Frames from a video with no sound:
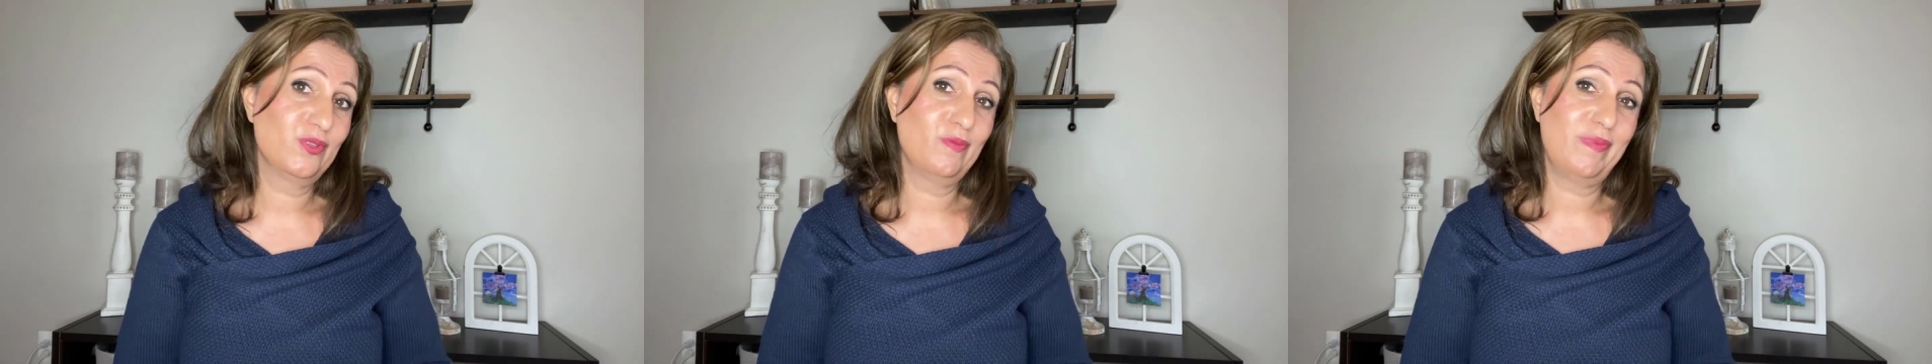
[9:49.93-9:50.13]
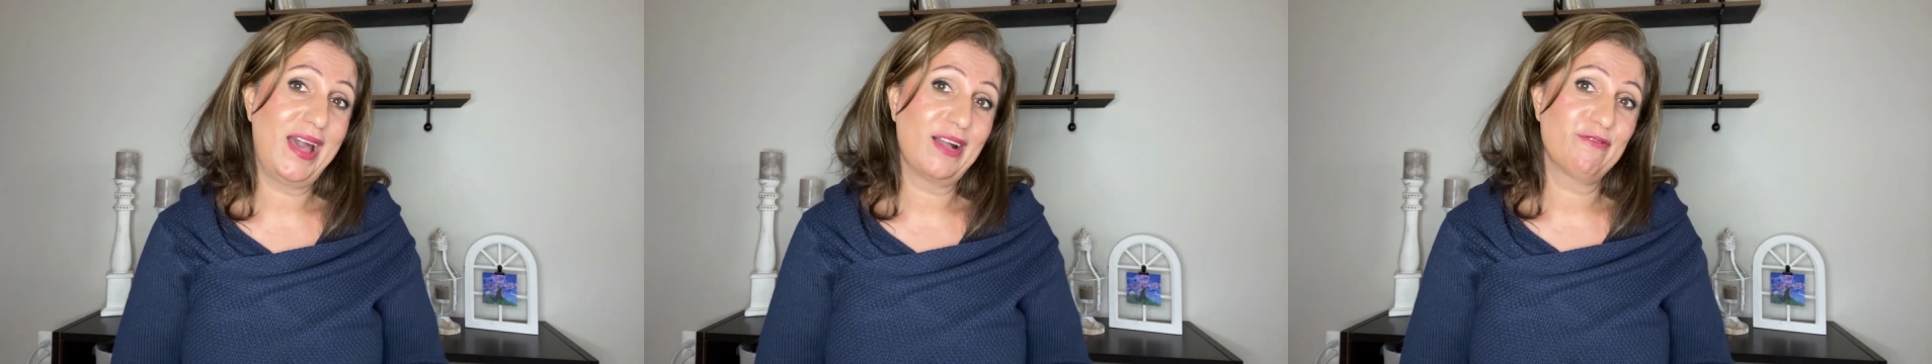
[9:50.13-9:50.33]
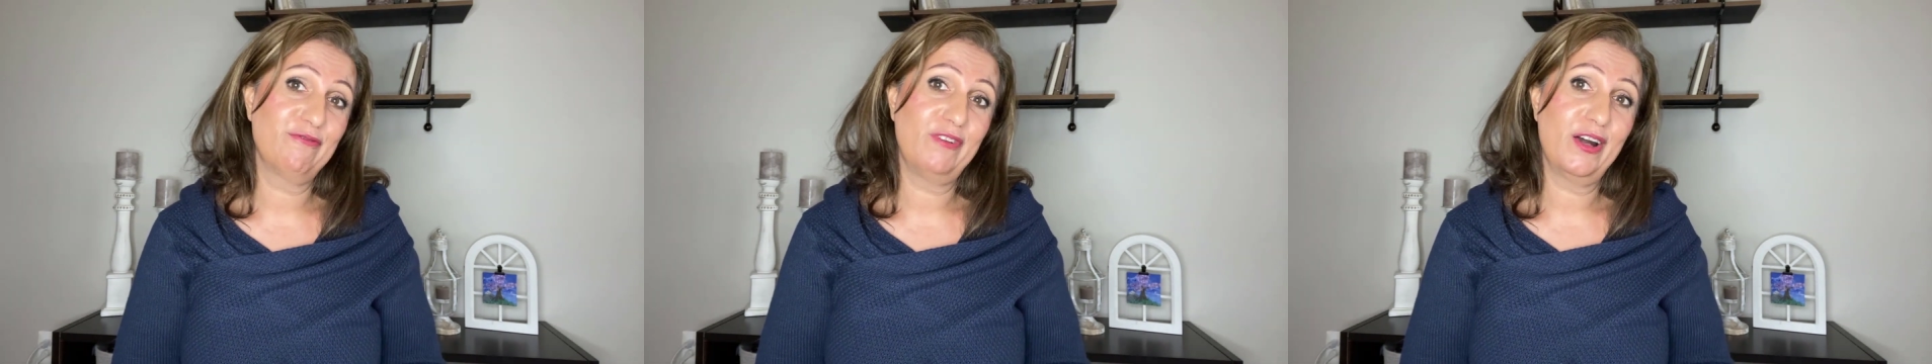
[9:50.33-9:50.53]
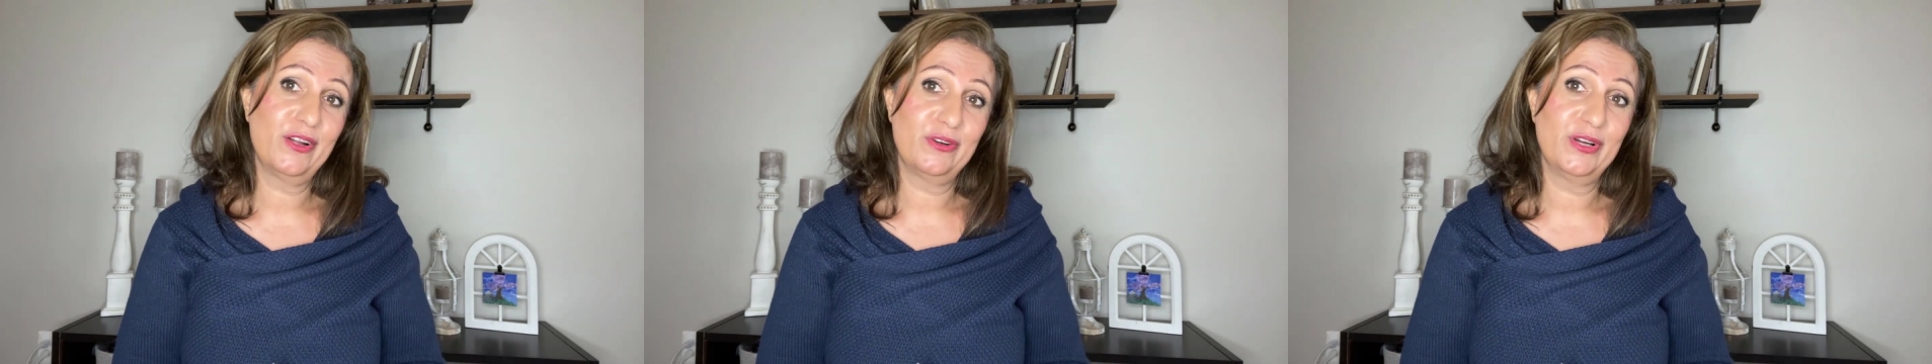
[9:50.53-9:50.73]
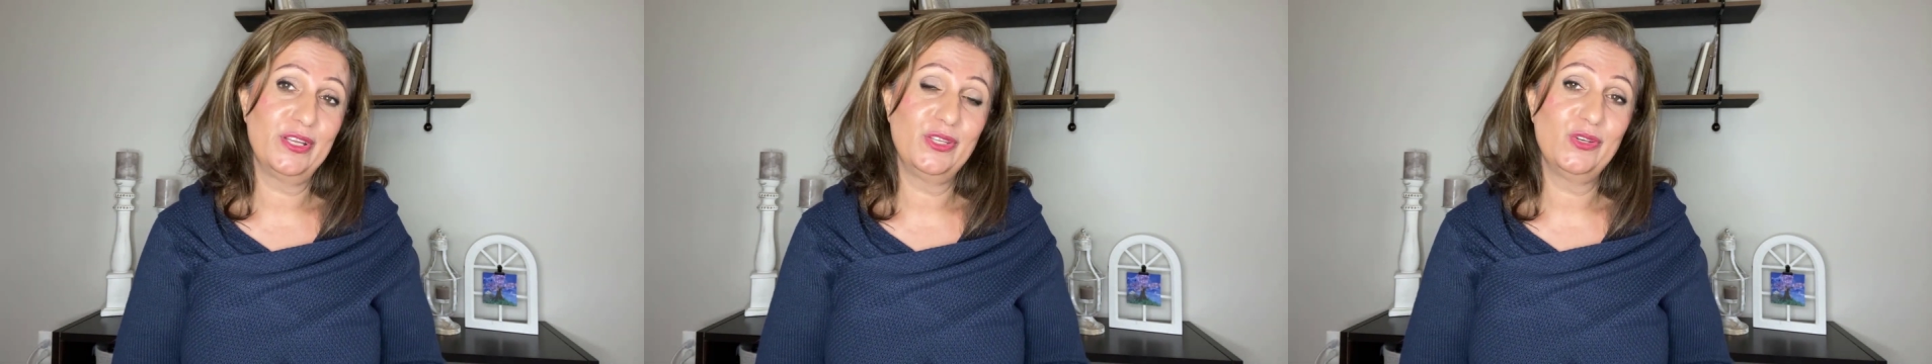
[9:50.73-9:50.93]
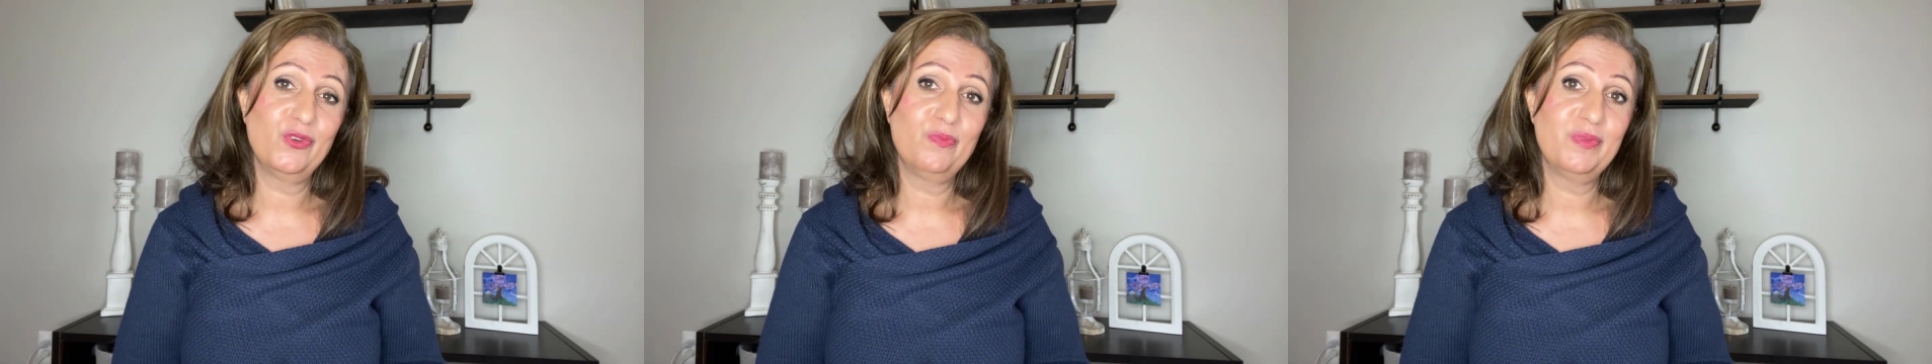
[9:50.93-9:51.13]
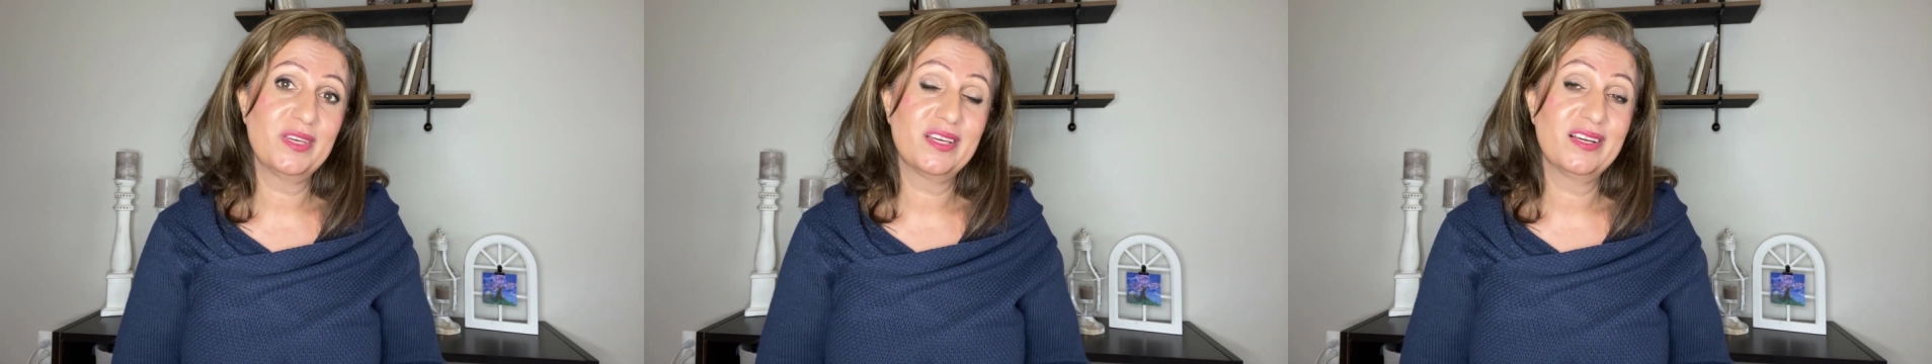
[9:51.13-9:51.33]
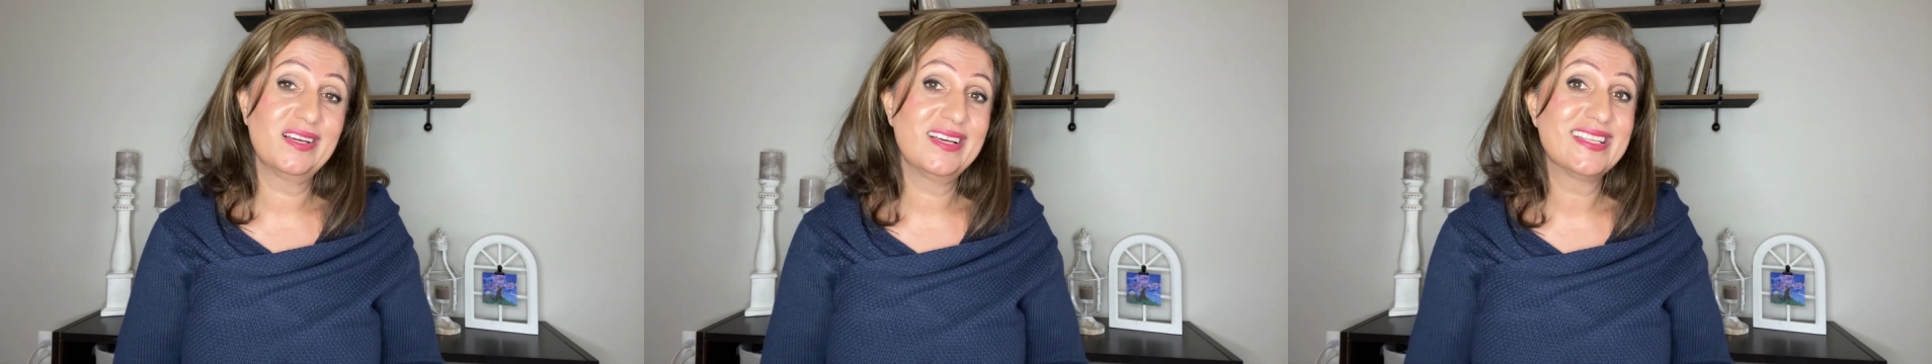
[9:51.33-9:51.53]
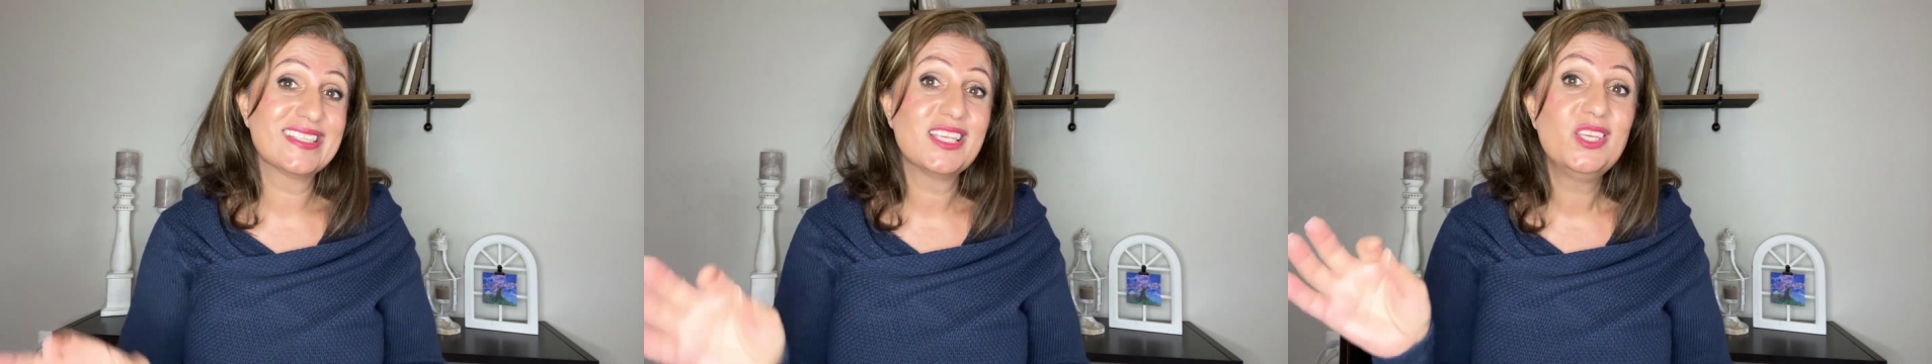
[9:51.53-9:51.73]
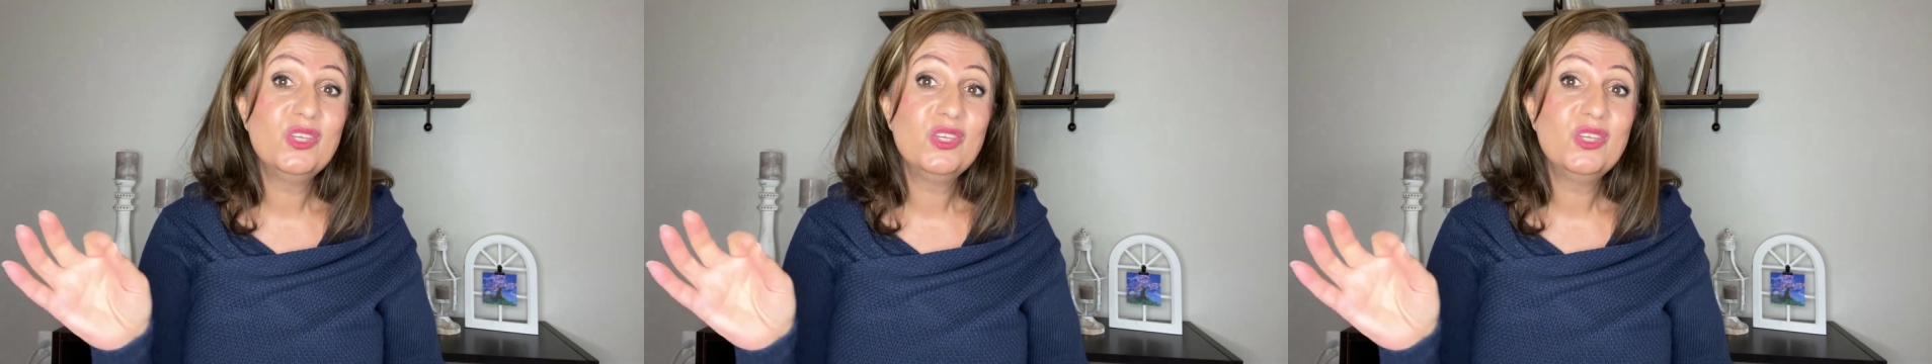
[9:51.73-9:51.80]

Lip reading: to backfire on you because